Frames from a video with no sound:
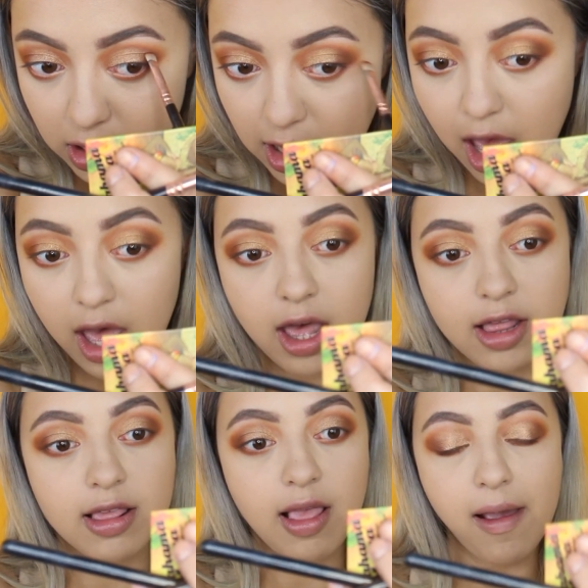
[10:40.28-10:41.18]

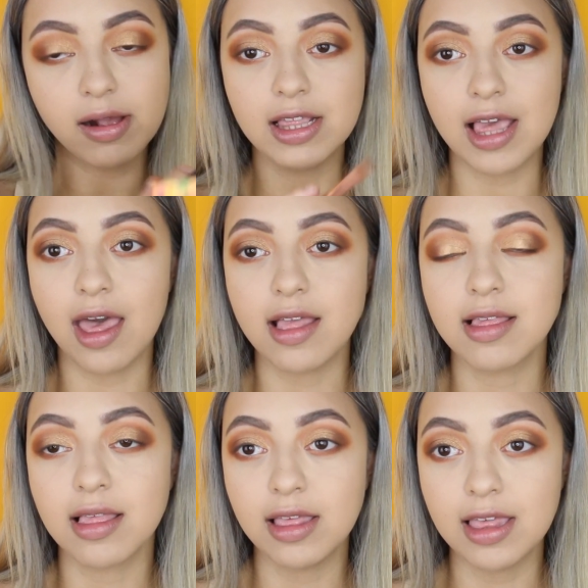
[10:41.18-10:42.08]
Yes,
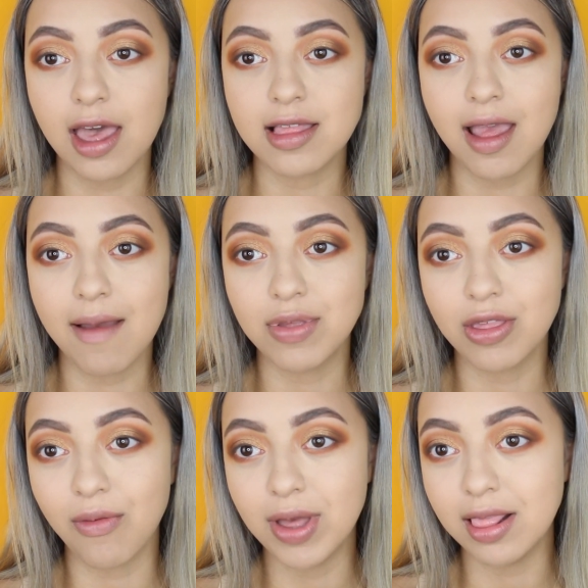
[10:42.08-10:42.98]
yes, yes. I'm
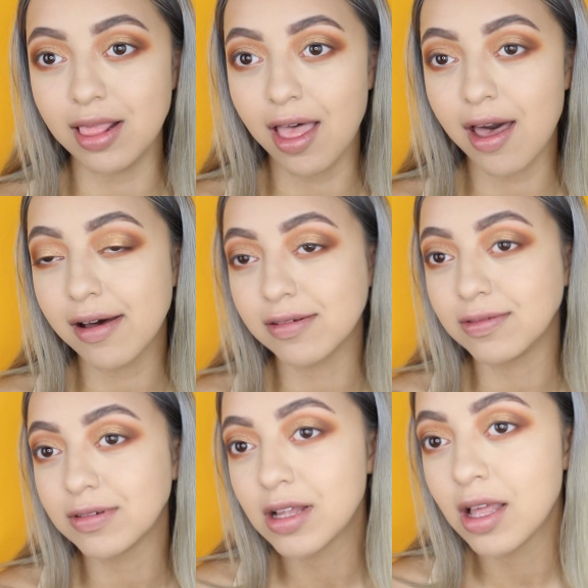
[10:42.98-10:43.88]
so in
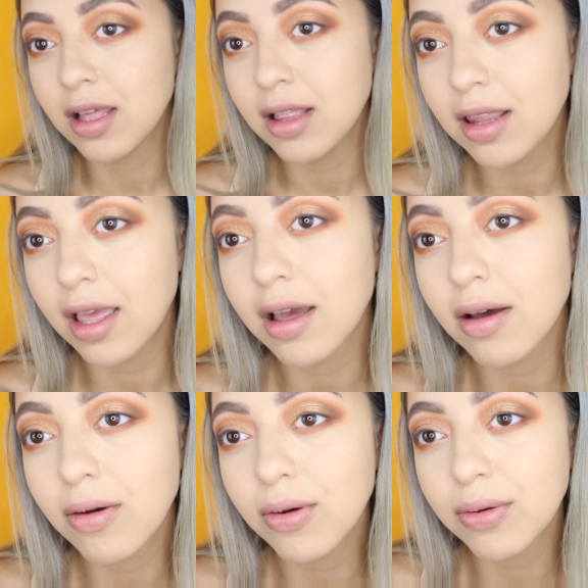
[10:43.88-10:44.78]
love. Like,
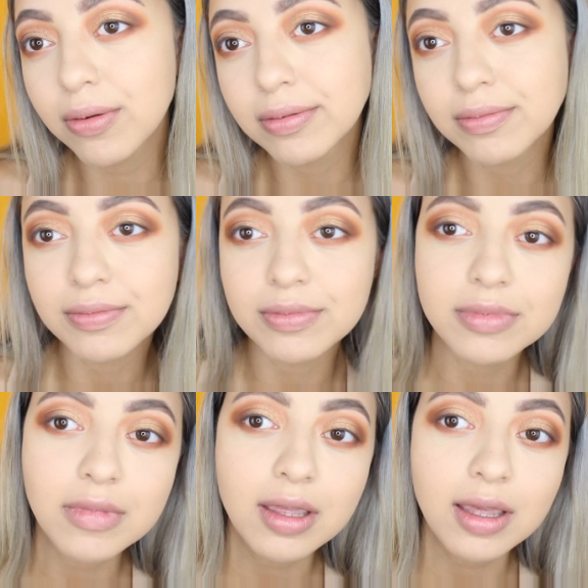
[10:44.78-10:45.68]
oh,
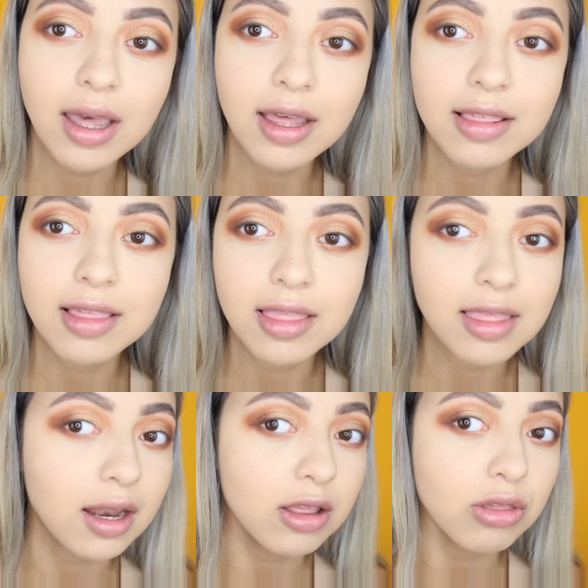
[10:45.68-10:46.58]
guys,
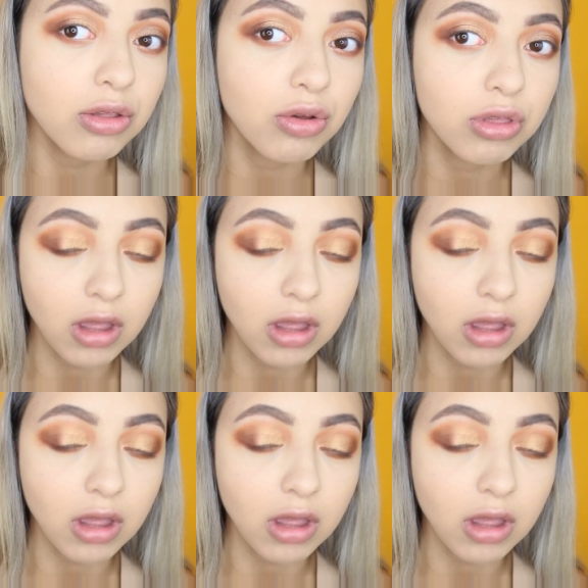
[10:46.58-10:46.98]
that is so